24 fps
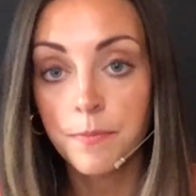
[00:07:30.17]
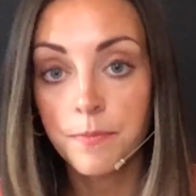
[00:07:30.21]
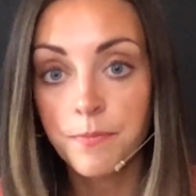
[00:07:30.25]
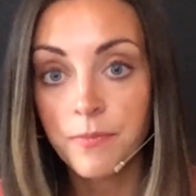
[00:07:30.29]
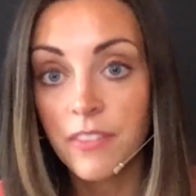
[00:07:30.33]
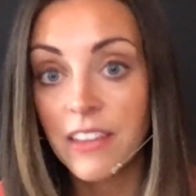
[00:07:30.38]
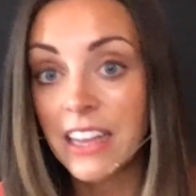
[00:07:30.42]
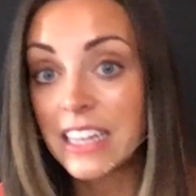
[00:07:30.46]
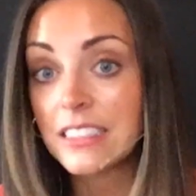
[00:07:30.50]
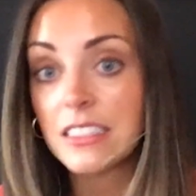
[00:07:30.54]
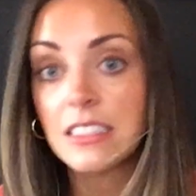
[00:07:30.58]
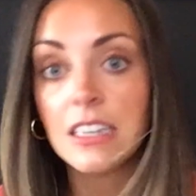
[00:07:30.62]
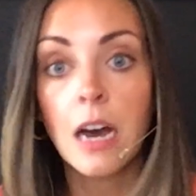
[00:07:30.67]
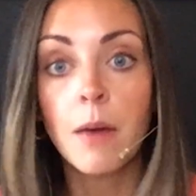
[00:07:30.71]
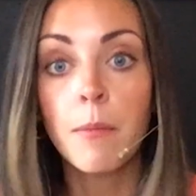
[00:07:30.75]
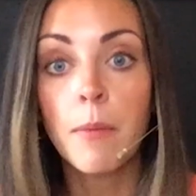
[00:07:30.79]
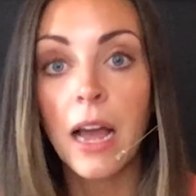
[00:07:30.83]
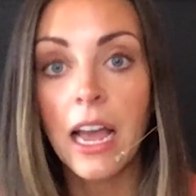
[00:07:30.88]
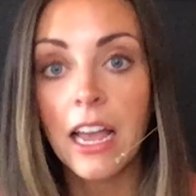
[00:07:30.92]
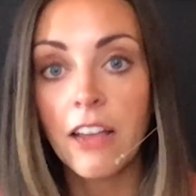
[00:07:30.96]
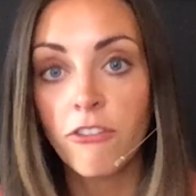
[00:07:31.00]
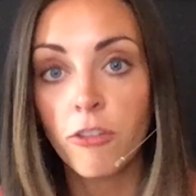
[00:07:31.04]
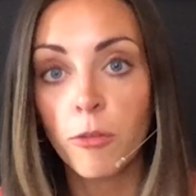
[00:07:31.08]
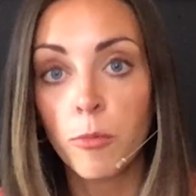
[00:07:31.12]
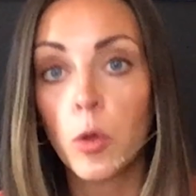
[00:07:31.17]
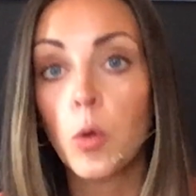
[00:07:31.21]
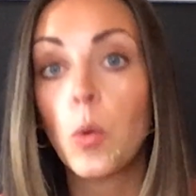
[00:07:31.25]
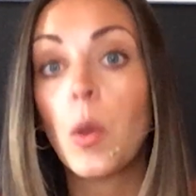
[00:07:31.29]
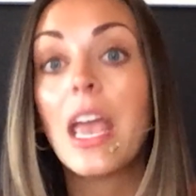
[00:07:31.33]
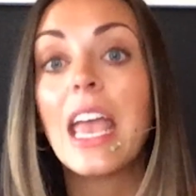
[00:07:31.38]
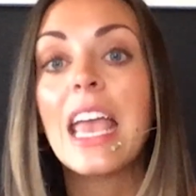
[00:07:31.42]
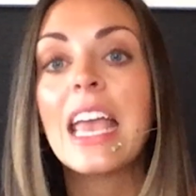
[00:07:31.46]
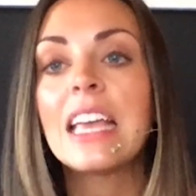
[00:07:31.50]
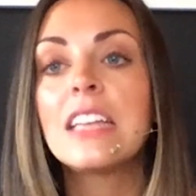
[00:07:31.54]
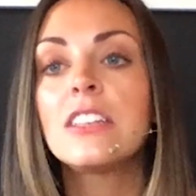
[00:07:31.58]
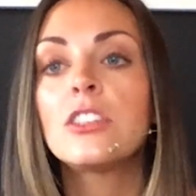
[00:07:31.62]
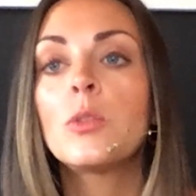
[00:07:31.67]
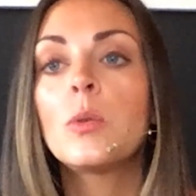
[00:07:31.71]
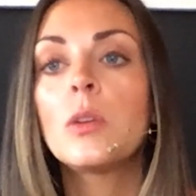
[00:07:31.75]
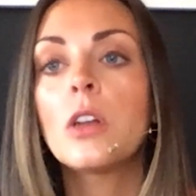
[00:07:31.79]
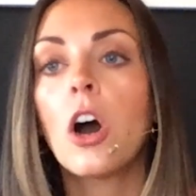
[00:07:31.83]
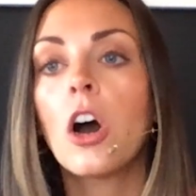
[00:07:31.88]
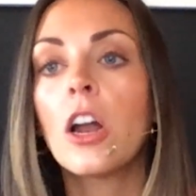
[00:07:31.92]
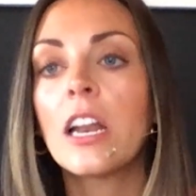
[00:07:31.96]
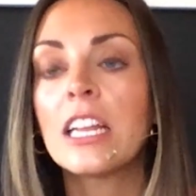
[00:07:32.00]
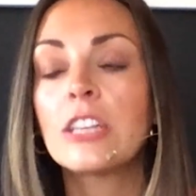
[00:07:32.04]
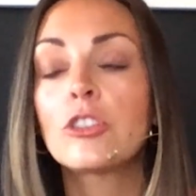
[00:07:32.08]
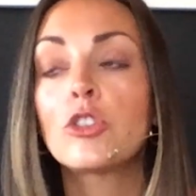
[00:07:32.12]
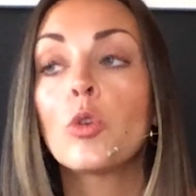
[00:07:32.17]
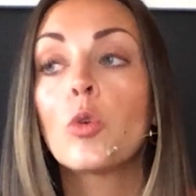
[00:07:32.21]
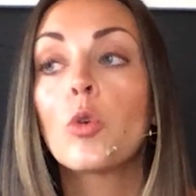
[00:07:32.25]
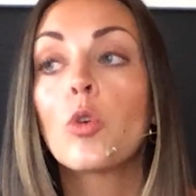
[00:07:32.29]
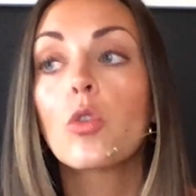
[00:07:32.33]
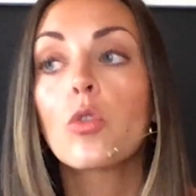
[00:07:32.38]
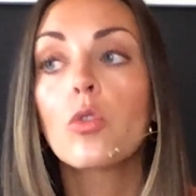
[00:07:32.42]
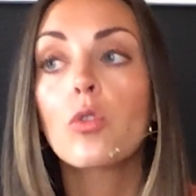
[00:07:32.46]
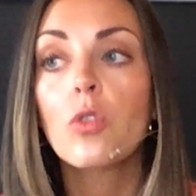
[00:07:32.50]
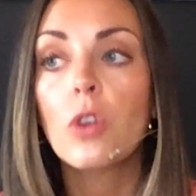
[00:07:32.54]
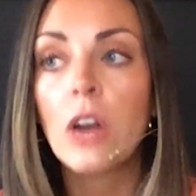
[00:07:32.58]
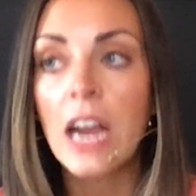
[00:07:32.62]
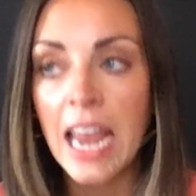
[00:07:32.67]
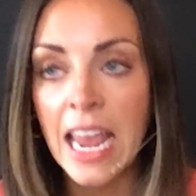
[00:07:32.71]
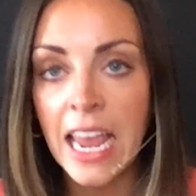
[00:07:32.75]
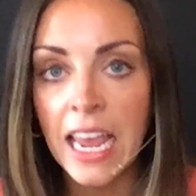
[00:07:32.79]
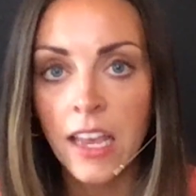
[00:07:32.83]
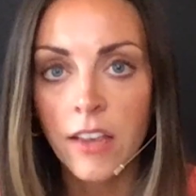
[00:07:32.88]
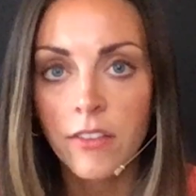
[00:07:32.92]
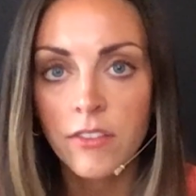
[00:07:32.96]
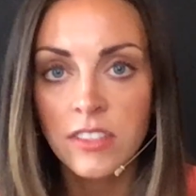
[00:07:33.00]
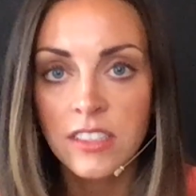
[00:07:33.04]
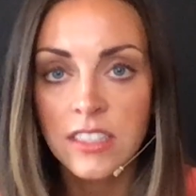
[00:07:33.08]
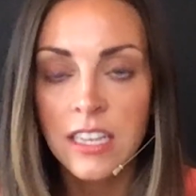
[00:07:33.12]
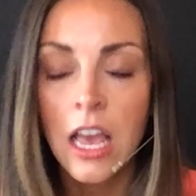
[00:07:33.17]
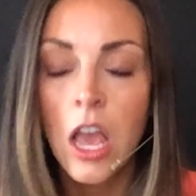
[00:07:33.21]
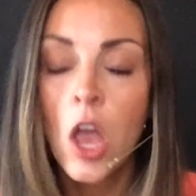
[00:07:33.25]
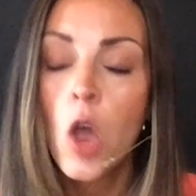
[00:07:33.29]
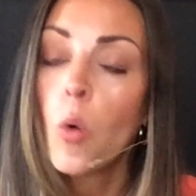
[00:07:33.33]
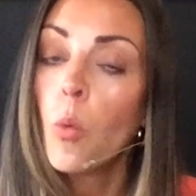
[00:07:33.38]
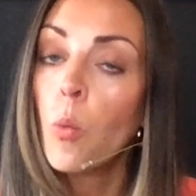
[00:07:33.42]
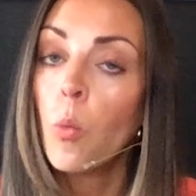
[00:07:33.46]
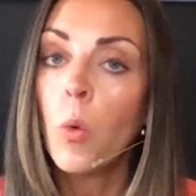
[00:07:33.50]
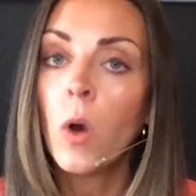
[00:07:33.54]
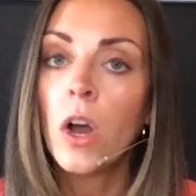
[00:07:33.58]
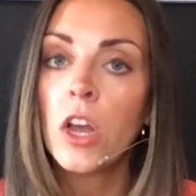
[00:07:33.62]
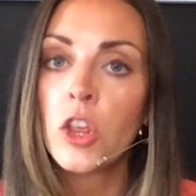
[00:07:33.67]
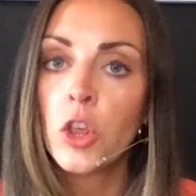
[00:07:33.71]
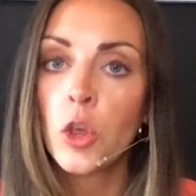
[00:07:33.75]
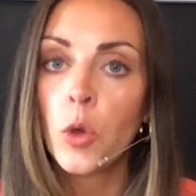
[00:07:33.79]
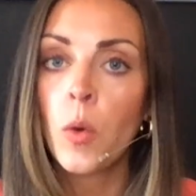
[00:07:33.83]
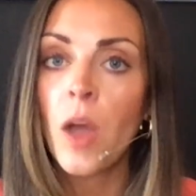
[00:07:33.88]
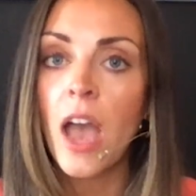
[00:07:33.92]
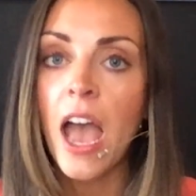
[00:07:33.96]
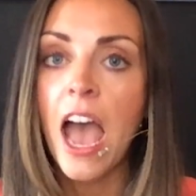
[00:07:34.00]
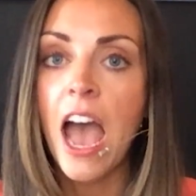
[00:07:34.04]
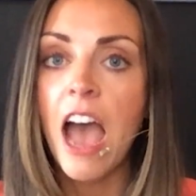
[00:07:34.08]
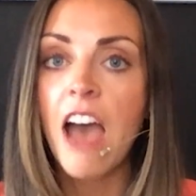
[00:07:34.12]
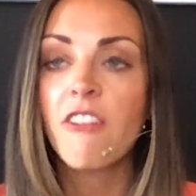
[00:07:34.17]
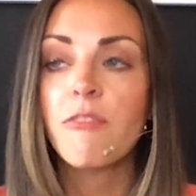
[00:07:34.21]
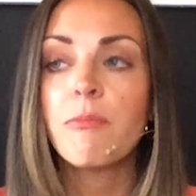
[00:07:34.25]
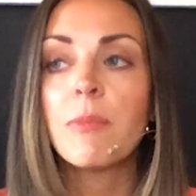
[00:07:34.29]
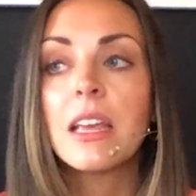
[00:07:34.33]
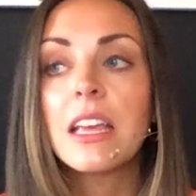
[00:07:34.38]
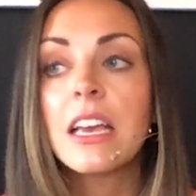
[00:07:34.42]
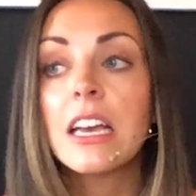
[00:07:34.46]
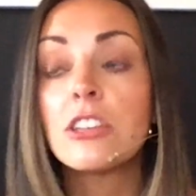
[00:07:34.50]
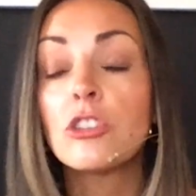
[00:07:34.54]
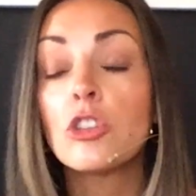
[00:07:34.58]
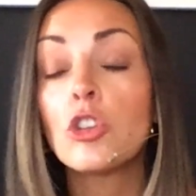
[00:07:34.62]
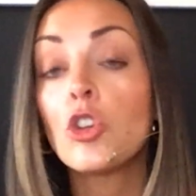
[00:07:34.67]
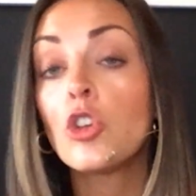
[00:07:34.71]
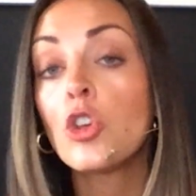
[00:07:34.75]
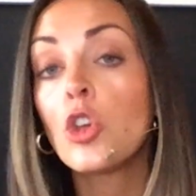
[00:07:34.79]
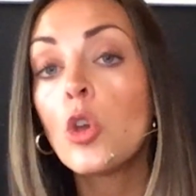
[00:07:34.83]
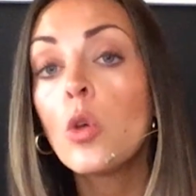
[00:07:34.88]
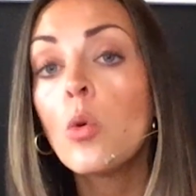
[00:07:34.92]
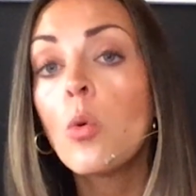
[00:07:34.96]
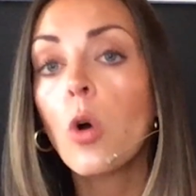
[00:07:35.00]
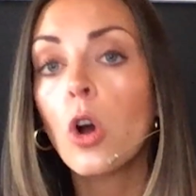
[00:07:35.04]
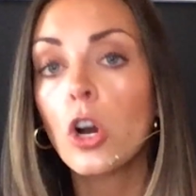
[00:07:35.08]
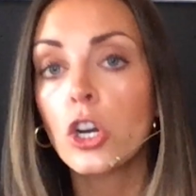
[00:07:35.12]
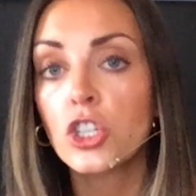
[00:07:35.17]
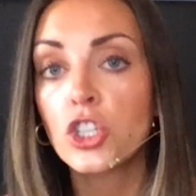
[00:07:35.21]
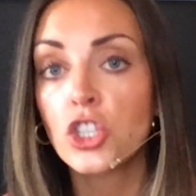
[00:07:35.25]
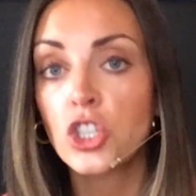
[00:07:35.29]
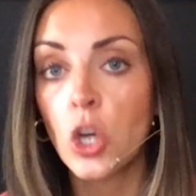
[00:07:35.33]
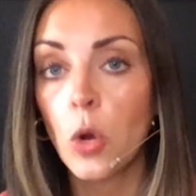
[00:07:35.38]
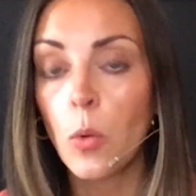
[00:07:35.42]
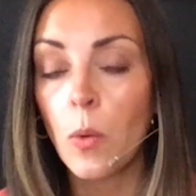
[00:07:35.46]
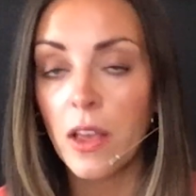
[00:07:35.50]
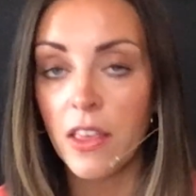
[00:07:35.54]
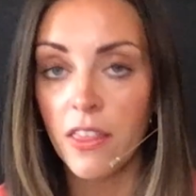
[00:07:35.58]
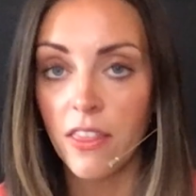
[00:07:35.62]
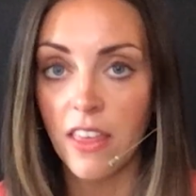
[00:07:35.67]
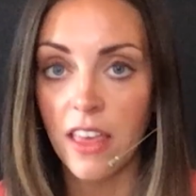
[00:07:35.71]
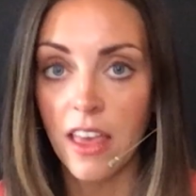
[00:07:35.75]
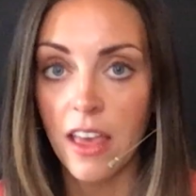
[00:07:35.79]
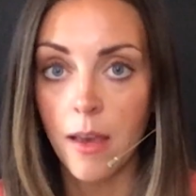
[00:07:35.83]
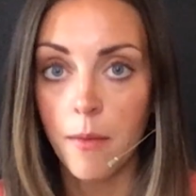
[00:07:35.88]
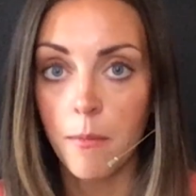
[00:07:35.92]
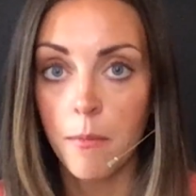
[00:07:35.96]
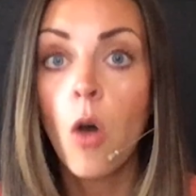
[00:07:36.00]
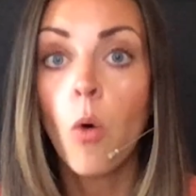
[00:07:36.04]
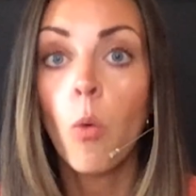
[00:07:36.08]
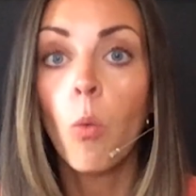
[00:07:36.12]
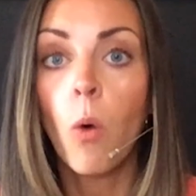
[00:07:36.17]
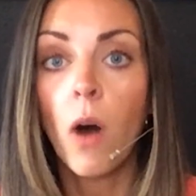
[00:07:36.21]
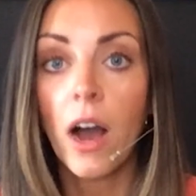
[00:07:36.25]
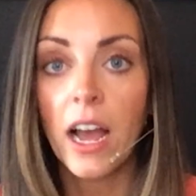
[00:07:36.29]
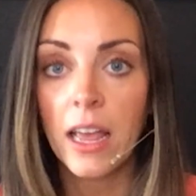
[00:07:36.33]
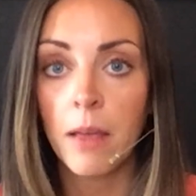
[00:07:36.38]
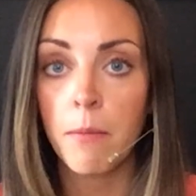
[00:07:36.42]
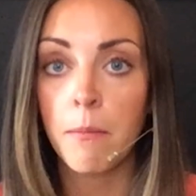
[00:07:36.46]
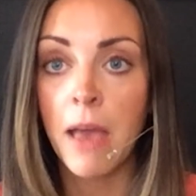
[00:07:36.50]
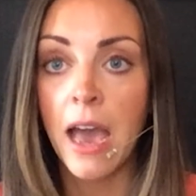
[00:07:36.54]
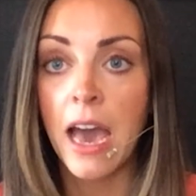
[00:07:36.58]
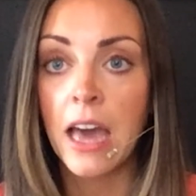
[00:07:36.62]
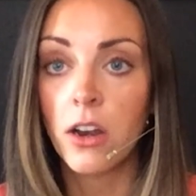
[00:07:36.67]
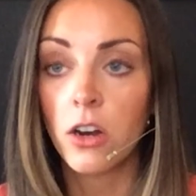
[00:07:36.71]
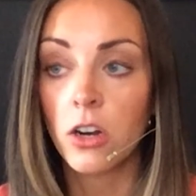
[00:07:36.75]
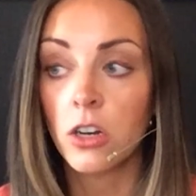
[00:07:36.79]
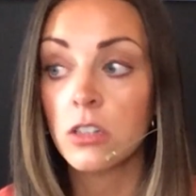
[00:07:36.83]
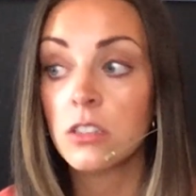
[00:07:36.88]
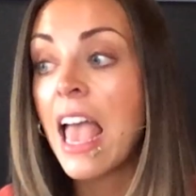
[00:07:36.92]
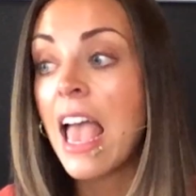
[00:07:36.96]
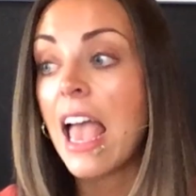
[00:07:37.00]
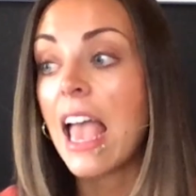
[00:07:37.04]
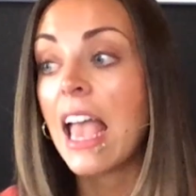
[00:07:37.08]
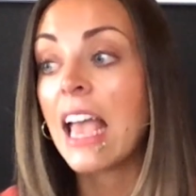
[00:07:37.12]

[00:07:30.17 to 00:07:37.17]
that's not buying from you into an audience who craves what you have, because you are showing them why it matters.